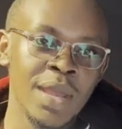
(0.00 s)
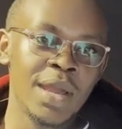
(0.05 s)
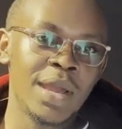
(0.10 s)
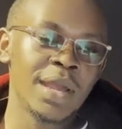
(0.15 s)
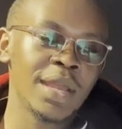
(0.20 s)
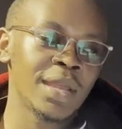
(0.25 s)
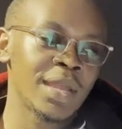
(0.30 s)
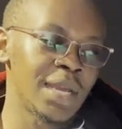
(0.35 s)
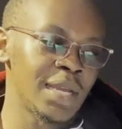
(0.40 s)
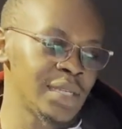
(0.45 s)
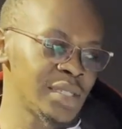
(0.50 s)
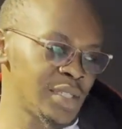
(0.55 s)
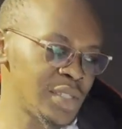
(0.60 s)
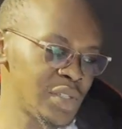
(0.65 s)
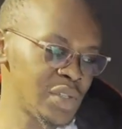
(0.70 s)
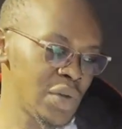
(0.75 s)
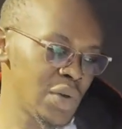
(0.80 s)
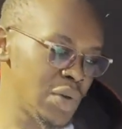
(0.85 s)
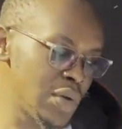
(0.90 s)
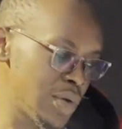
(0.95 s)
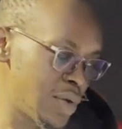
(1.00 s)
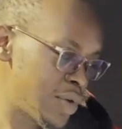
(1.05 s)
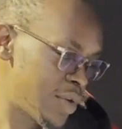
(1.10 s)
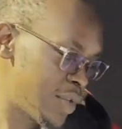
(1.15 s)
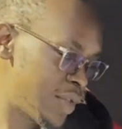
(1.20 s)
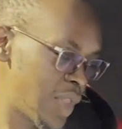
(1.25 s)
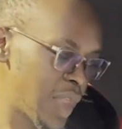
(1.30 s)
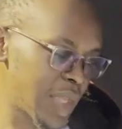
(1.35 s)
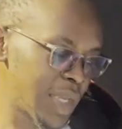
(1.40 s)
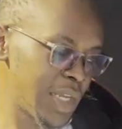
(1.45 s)
Hi guys, so
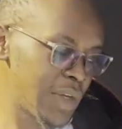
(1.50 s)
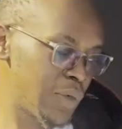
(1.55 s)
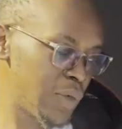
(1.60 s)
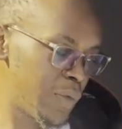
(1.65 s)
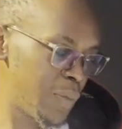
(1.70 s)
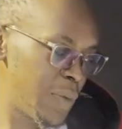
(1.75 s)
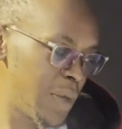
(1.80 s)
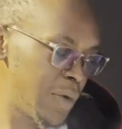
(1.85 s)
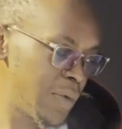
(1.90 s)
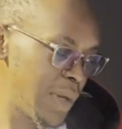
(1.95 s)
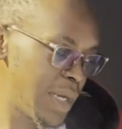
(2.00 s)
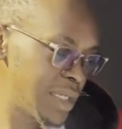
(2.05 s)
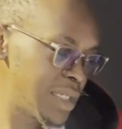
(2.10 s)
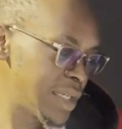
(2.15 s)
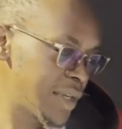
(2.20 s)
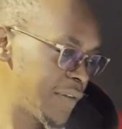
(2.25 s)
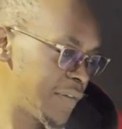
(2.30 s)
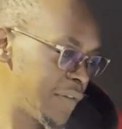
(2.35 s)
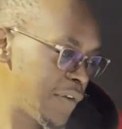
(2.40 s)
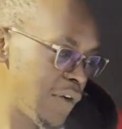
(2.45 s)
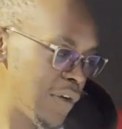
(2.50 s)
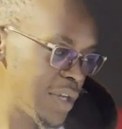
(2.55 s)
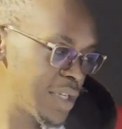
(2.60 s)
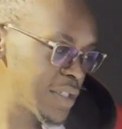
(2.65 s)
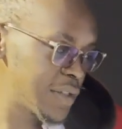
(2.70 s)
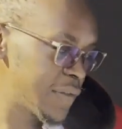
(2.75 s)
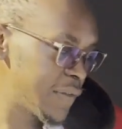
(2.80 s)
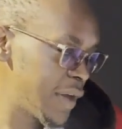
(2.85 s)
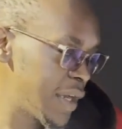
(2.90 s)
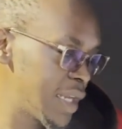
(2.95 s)
the kit we've been waiting for is
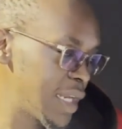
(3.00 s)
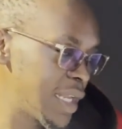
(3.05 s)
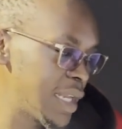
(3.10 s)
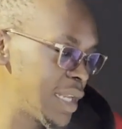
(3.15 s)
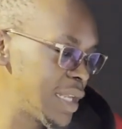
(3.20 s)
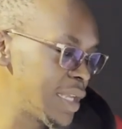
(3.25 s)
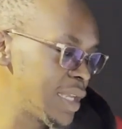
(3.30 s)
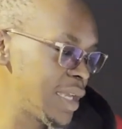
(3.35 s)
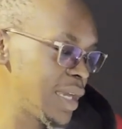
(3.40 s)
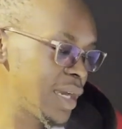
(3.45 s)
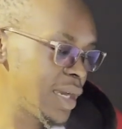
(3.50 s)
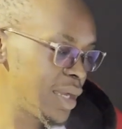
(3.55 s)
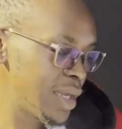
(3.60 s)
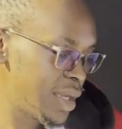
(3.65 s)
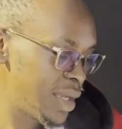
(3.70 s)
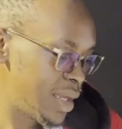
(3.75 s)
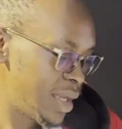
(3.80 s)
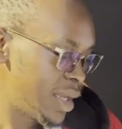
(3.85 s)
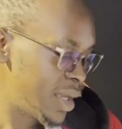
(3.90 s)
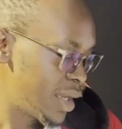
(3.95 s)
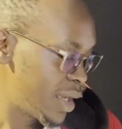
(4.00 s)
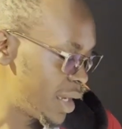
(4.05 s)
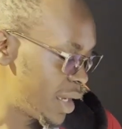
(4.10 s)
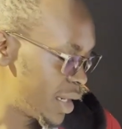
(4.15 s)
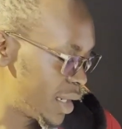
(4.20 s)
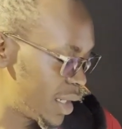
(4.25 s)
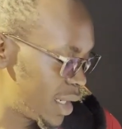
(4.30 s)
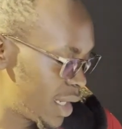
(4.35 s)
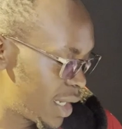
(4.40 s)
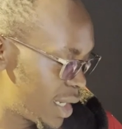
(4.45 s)
finally here,
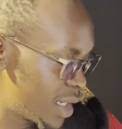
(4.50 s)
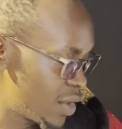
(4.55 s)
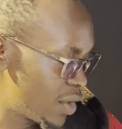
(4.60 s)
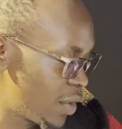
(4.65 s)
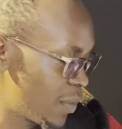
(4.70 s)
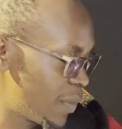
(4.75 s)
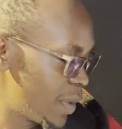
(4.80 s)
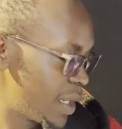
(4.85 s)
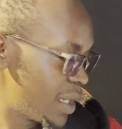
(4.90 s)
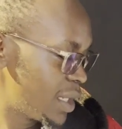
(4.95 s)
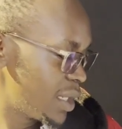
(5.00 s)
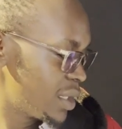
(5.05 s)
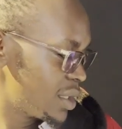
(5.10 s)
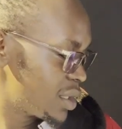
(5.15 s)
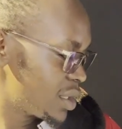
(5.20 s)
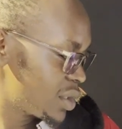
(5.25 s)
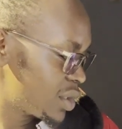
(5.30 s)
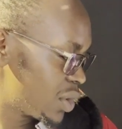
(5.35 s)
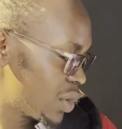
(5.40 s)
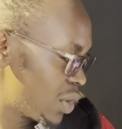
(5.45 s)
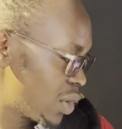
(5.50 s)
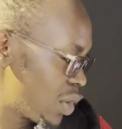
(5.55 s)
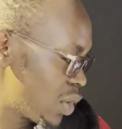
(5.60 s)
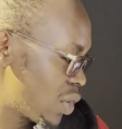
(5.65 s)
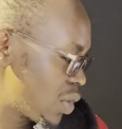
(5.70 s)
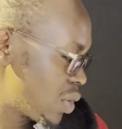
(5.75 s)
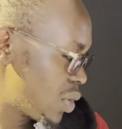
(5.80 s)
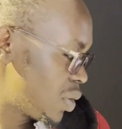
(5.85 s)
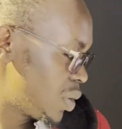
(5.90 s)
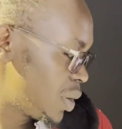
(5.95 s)
and I'll open it.
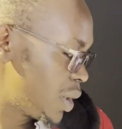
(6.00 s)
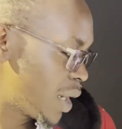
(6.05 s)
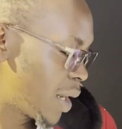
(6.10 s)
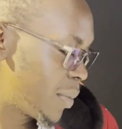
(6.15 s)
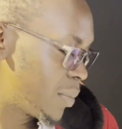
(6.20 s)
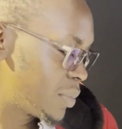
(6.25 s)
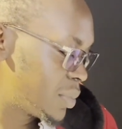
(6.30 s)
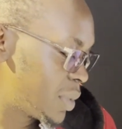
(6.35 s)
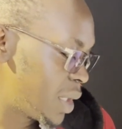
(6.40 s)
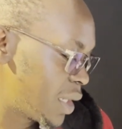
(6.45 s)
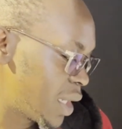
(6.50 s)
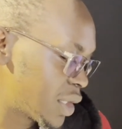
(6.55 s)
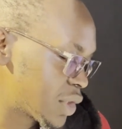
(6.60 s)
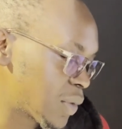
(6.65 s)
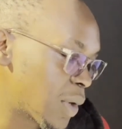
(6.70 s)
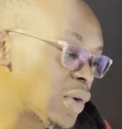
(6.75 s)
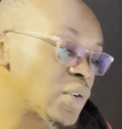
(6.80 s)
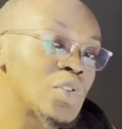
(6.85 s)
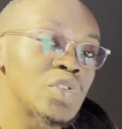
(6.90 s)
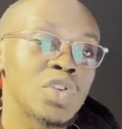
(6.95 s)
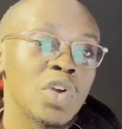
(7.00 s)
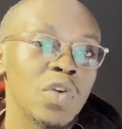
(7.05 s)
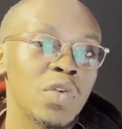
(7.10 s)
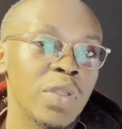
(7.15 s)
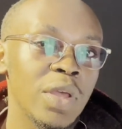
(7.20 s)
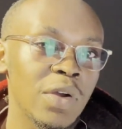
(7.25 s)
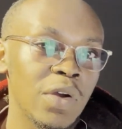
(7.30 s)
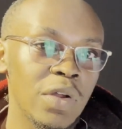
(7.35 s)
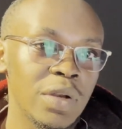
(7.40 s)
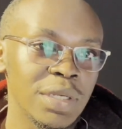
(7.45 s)
So I just want to show you
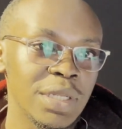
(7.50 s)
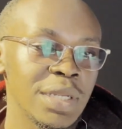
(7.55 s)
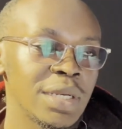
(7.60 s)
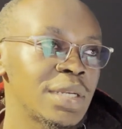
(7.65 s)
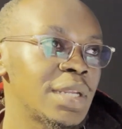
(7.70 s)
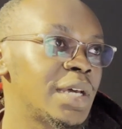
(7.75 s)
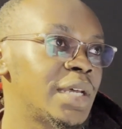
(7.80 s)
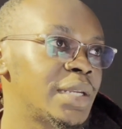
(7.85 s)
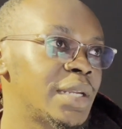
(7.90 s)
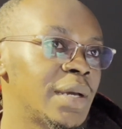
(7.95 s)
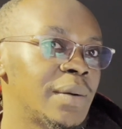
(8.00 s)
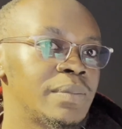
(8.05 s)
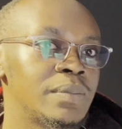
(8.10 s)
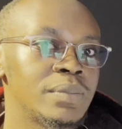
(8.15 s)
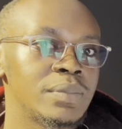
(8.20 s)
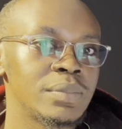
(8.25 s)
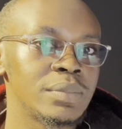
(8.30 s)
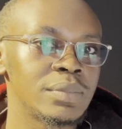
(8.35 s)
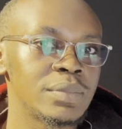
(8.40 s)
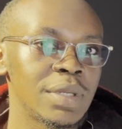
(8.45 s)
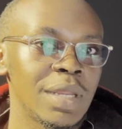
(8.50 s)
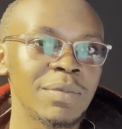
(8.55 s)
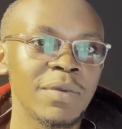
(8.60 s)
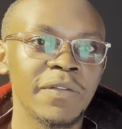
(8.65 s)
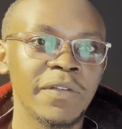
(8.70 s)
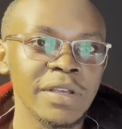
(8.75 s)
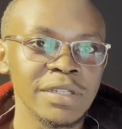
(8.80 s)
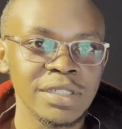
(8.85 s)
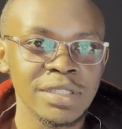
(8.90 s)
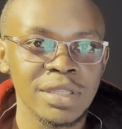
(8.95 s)
the content, and let me
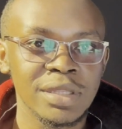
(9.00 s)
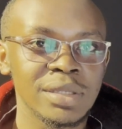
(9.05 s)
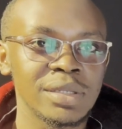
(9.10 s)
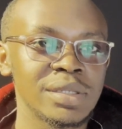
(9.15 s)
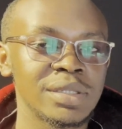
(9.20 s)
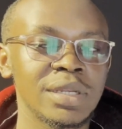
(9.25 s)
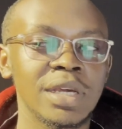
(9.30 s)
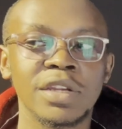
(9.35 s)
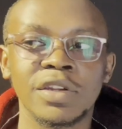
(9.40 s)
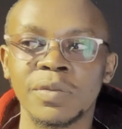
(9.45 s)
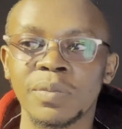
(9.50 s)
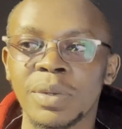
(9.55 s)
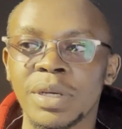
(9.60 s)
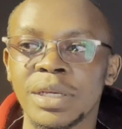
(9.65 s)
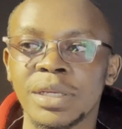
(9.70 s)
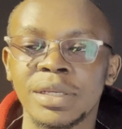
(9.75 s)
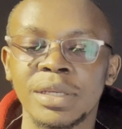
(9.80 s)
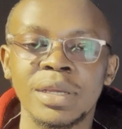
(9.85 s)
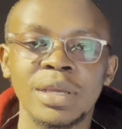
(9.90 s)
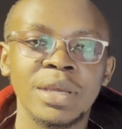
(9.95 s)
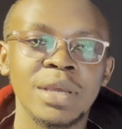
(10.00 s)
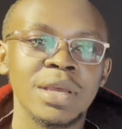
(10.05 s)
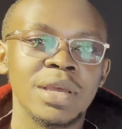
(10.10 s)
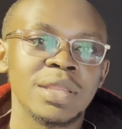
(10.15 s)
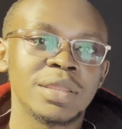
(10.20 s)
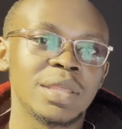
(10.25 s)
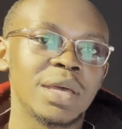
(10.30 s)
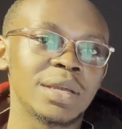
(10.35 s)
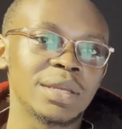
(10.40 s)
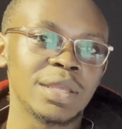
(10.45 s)
first start by
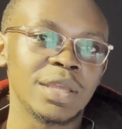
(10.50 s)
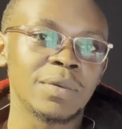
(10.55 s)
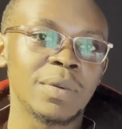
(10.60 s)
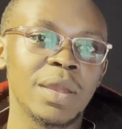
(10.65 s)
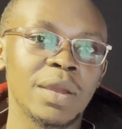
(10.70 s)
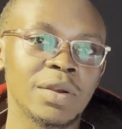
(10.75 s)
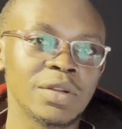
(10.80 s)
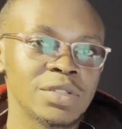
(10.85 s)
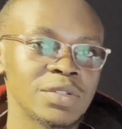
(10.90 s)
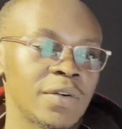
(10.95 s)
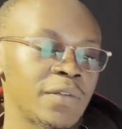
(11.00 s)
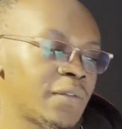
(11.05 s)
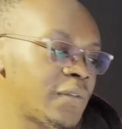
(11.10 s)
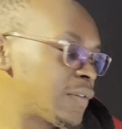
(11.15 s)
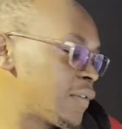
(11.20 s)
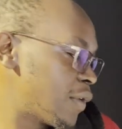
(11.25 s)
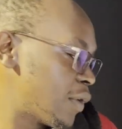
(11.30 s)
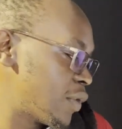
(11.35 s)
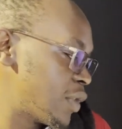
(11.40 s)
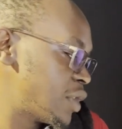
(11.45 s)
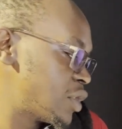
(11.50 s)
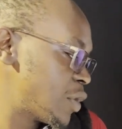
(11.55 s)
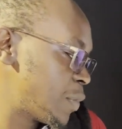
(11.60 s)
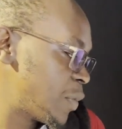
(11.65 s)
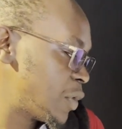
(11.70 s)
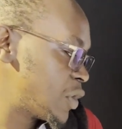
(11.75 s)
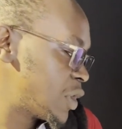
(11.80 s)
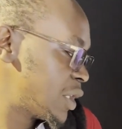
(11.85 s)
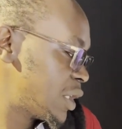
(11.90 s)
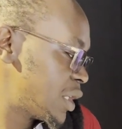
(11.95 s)
thanking Microsoft for this
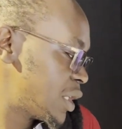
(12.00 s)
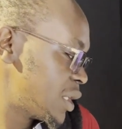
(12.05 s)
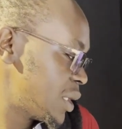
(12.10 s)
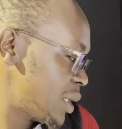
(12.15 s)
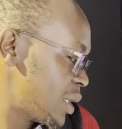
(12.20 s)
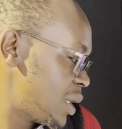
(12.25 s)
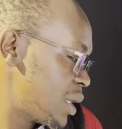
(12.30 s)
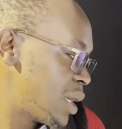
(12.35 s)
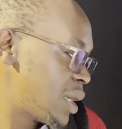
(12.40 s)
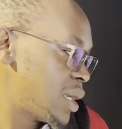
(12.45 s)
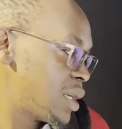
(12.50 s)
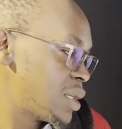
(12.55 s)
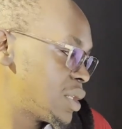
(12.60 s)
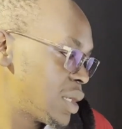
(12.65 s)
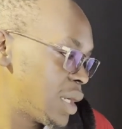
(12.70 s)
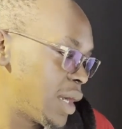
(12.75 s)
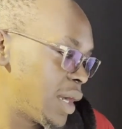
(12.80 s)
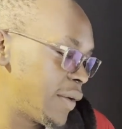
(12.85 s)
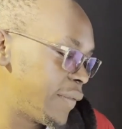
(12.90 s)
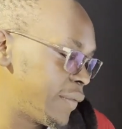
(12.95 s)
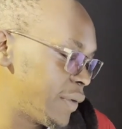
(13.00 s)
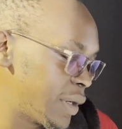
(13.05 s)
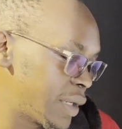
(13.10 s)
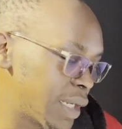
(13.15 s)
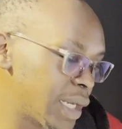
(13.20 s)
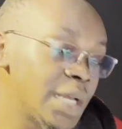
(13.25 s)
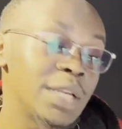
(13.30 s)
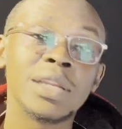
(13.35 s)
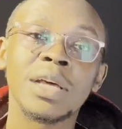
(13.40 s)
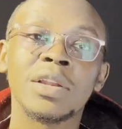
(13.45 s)
opportunity. I've
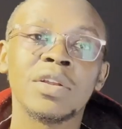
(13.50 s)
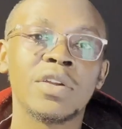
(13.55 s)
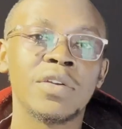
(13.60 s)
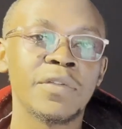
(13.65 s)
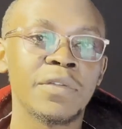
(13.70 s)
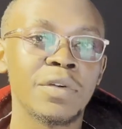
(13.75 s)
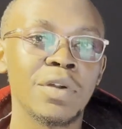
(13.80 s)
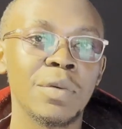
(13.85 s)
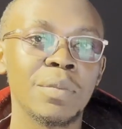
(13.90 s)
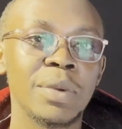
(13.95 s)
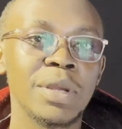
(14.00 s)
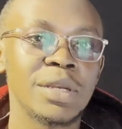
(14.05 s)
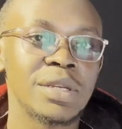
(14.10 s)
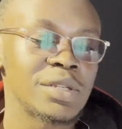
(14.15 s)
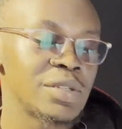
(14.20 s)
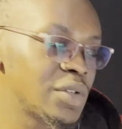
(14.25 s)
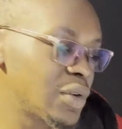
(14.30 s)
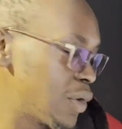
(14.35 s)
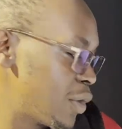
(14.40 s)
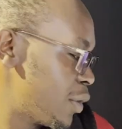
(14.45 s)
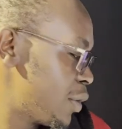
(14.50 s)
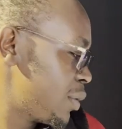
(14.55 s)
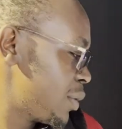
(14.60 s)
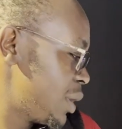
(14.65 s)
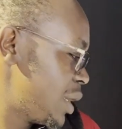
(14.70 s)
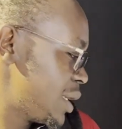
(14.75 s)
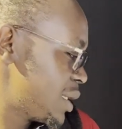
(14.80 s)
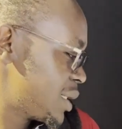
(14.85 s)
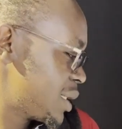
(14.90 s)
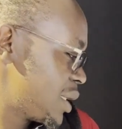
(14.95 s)
gained a lot from it. So
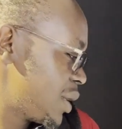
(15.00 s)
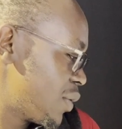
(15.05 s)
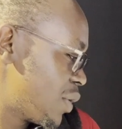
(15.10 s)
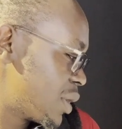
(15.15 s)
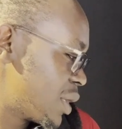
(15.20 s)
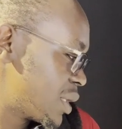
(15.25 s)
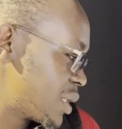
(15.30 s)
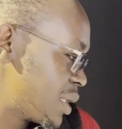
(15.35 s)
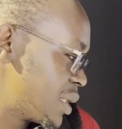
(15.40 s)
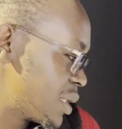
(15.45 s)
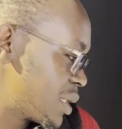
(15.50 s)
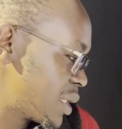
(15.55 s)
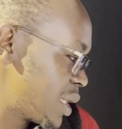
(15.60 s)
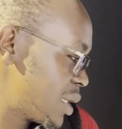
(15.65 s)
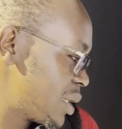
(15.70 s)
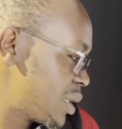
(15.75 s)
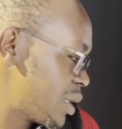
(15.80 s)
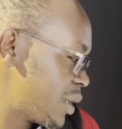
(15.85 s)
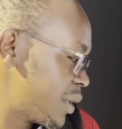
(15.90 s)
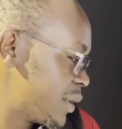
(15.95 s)
let's see what is inside.